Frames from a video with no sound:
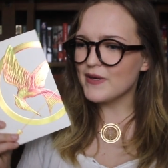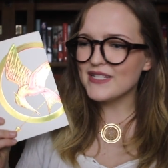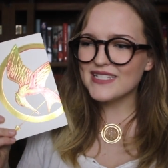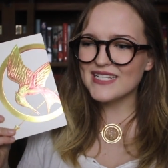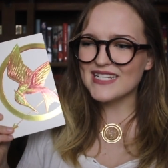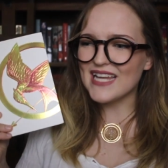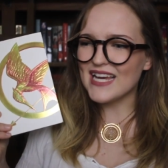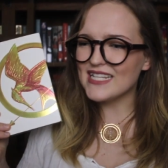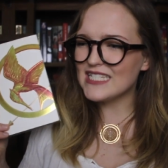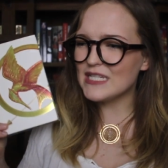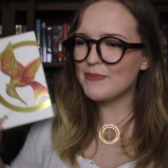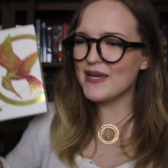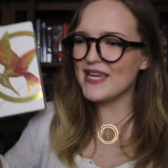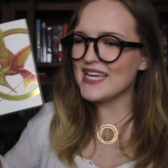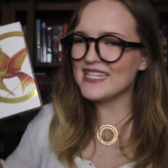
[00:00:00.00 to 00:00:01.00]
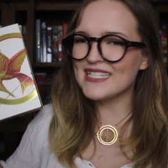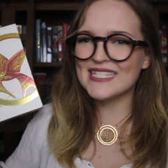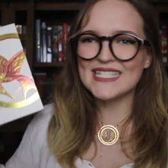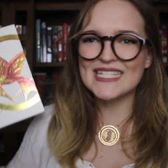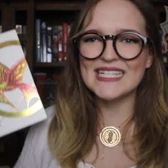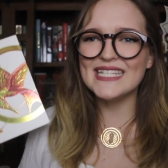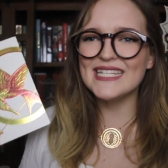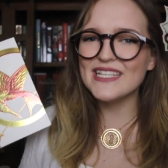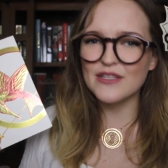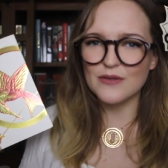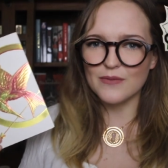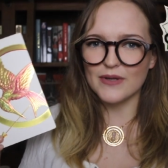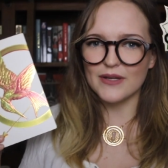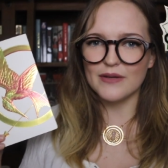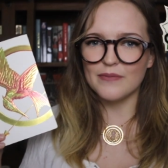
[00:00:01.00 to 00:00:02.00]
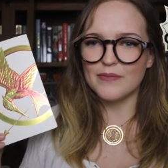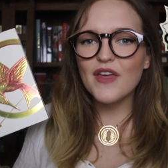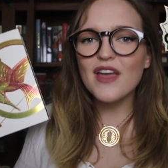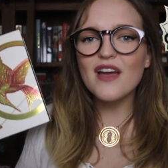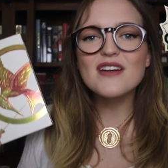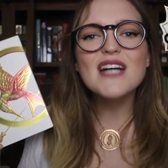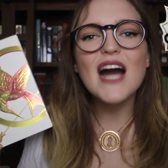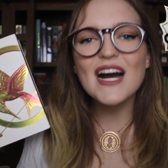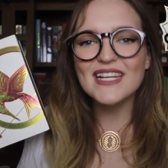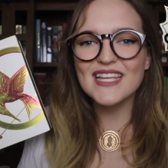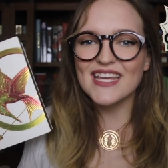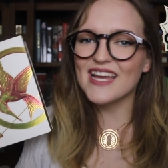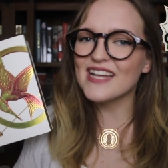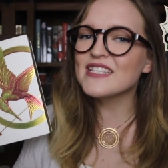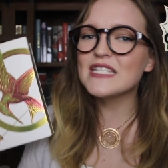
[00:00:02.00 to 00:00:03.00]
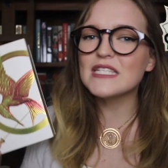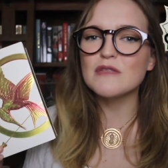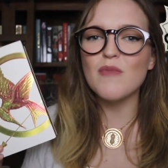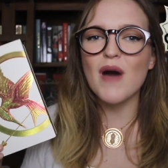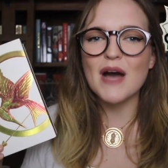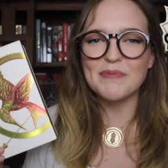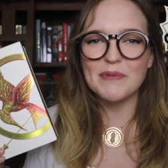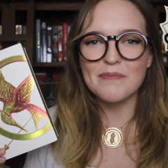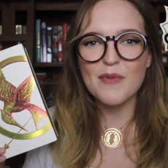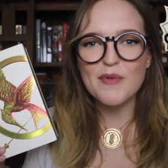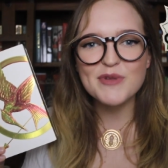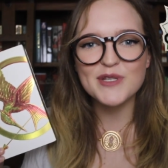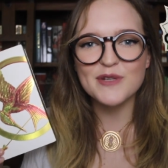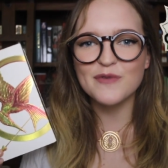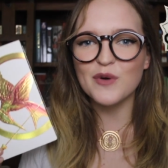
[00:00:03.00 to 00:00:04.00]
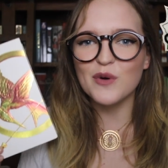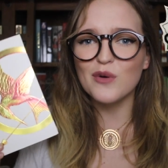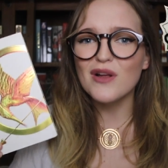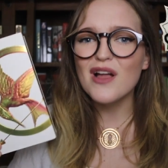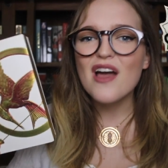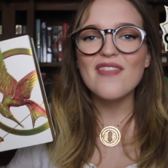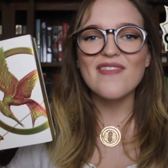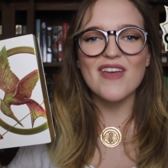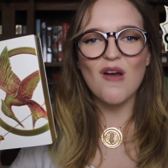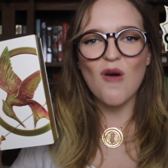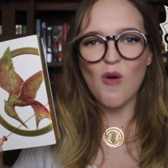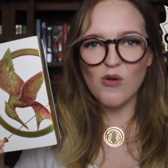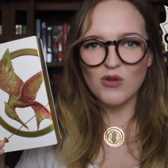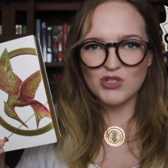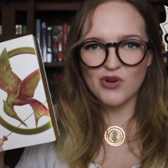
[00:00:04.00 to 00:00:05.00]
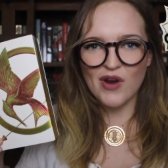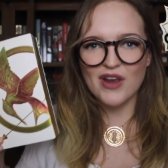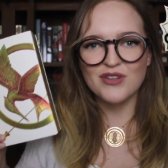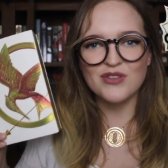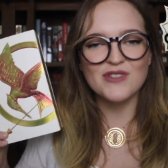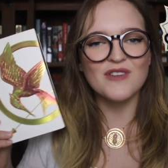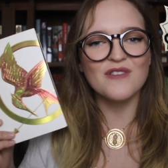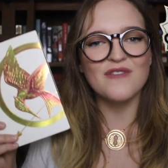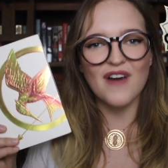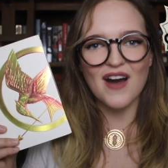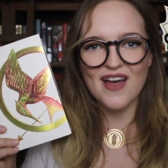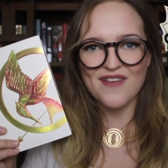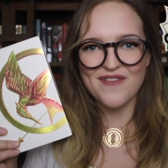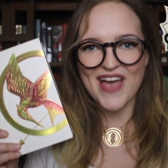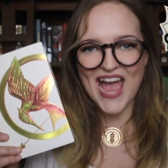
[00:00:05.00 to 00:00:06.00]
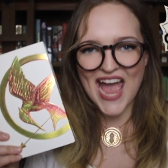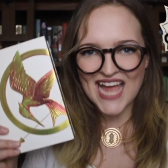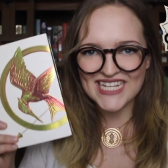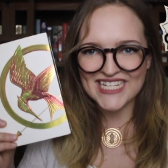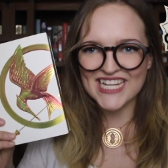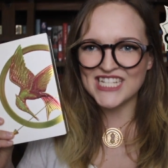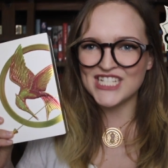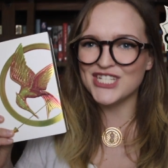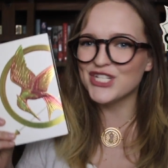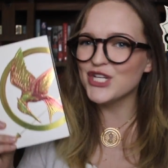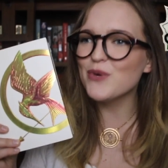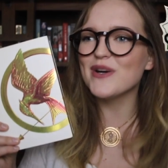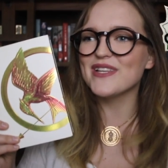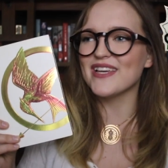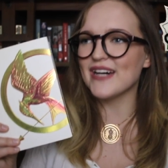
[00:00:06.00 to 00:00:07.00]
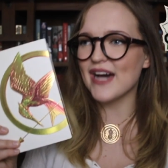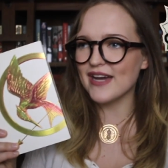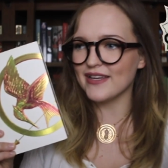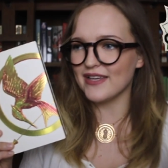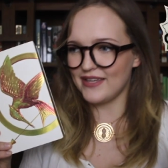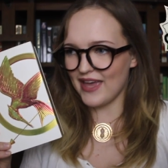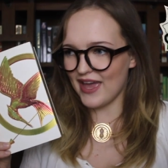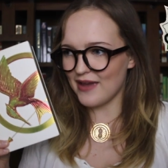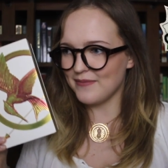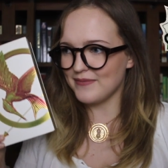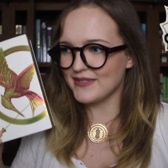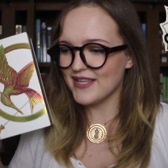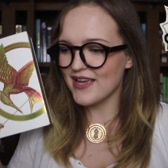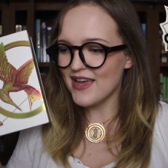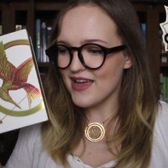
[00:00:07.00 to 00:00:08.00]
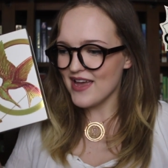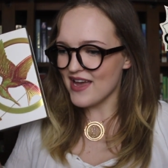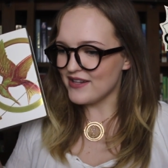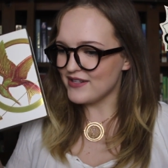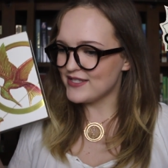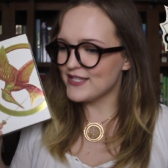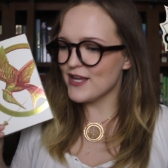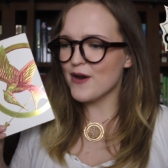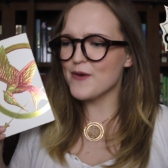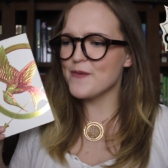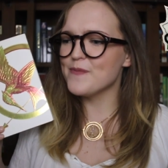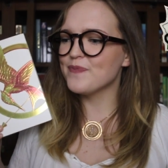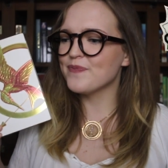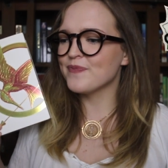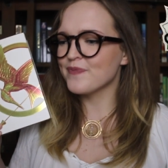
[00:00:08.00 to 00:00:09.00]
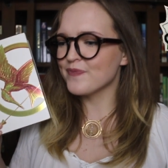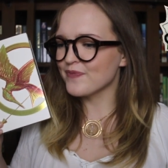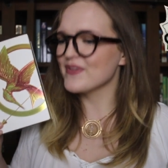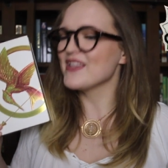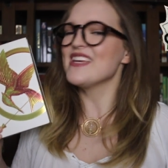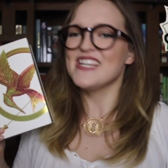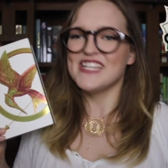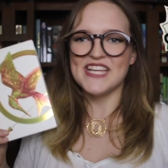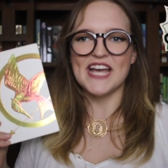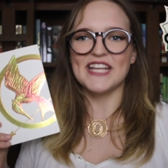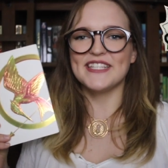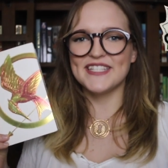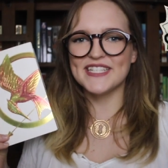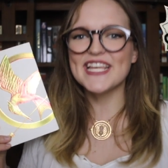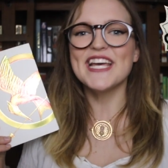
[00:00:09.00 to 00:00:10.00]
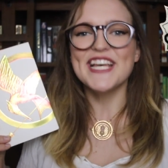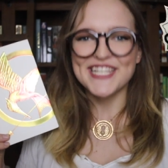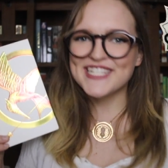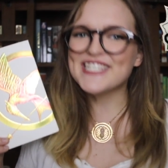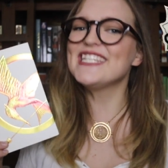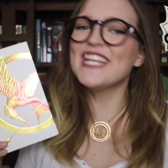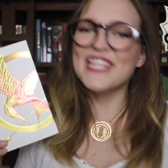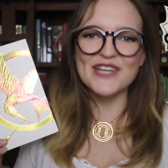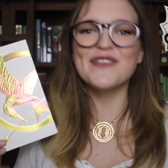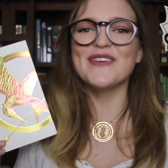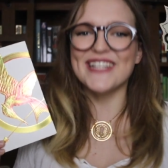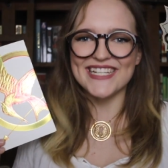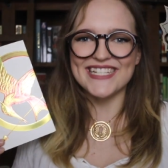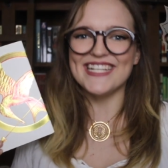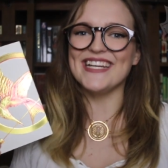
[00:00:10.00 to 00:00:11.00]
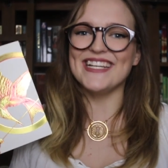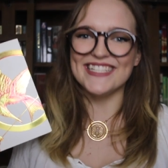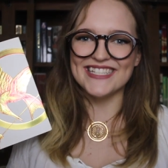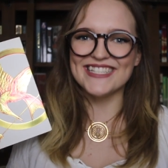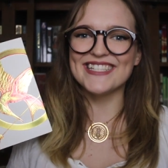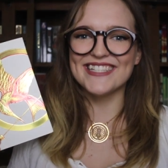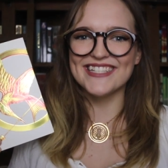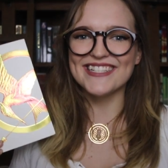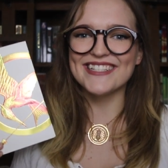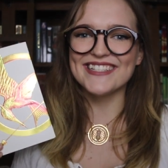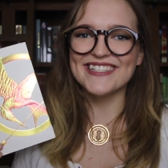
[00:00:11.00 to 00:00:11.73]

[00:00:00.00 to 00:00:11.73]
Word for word: but it has to be in Slytherin. They are cunning and smart, but most of all, they are all trying to survive and endure the Hunger Games. And so, yes, Slytherin it is.